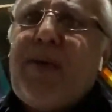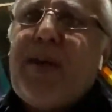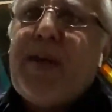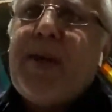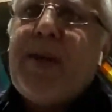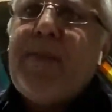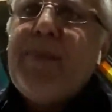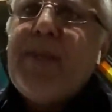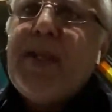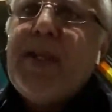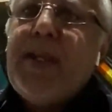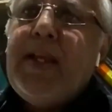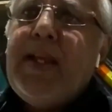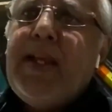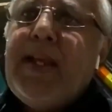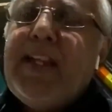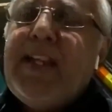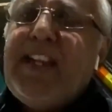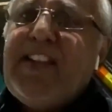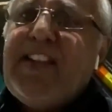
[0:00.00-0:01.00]
of it.
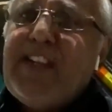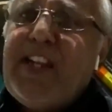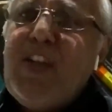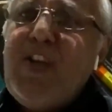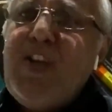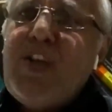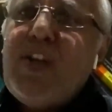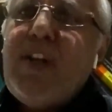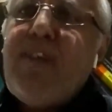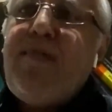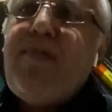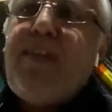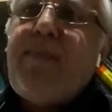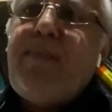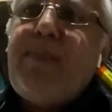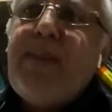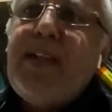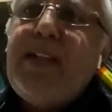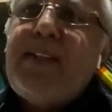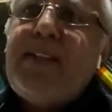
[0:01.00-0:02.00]
An extension
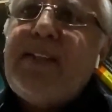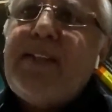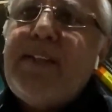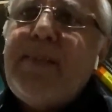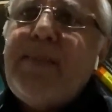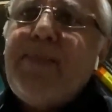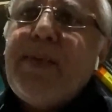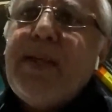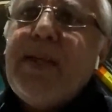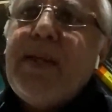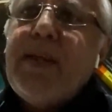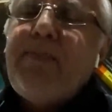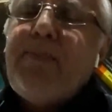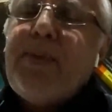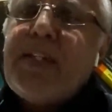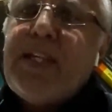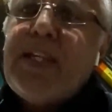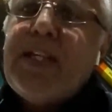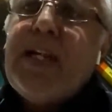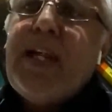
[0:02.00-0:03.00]
from this,
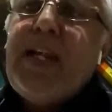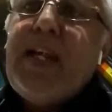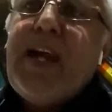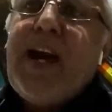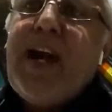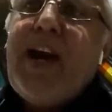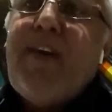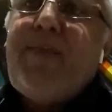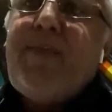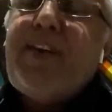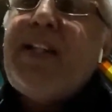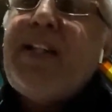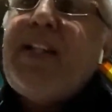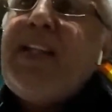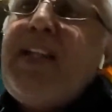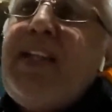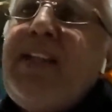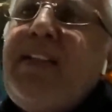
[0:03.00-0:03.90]
particularly after the